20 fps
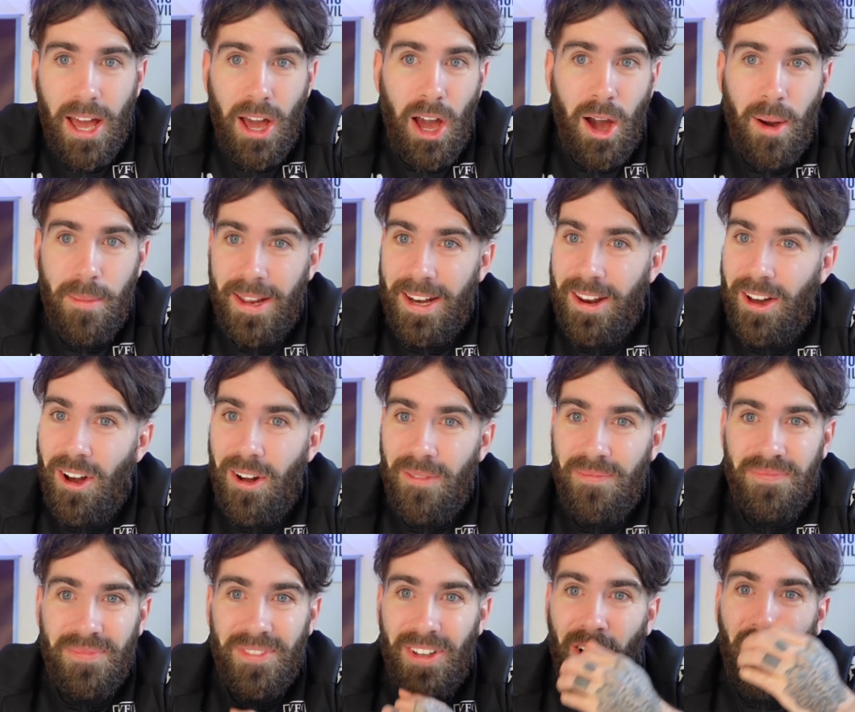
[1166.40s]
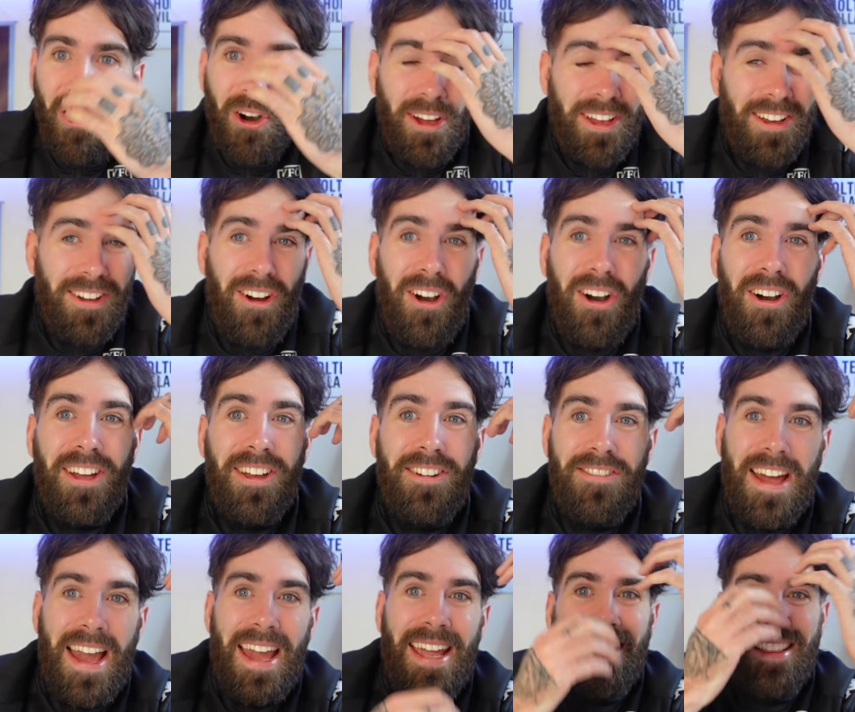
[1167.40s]
I mean, I
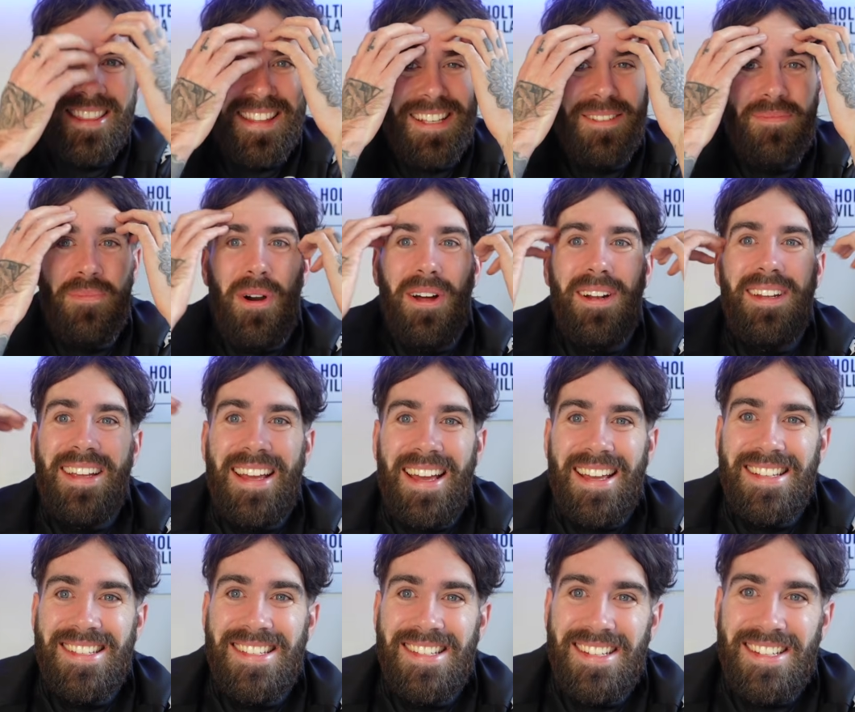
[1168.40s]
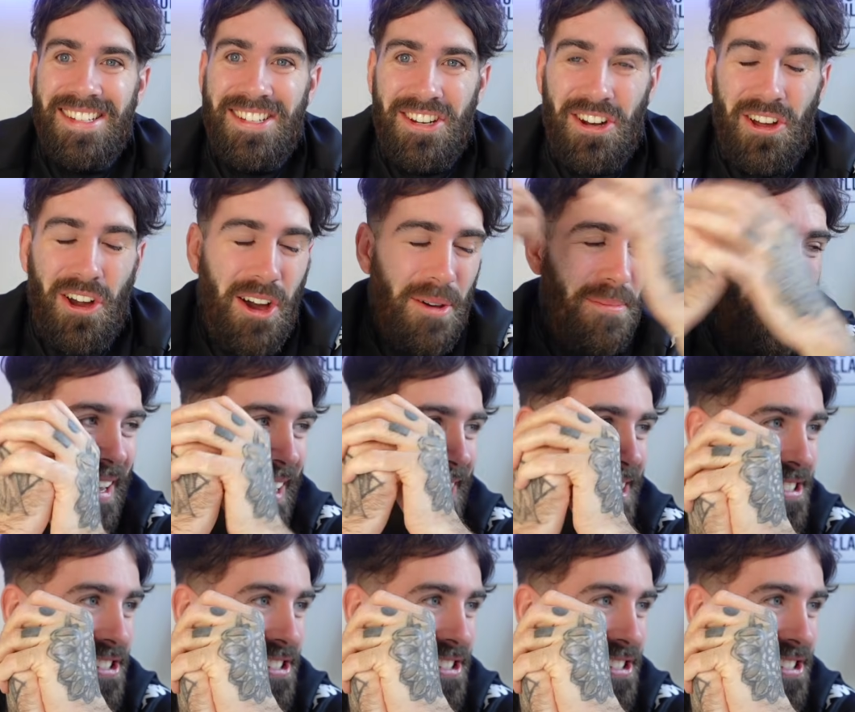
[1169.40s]
created this podcast, do you know what I mean?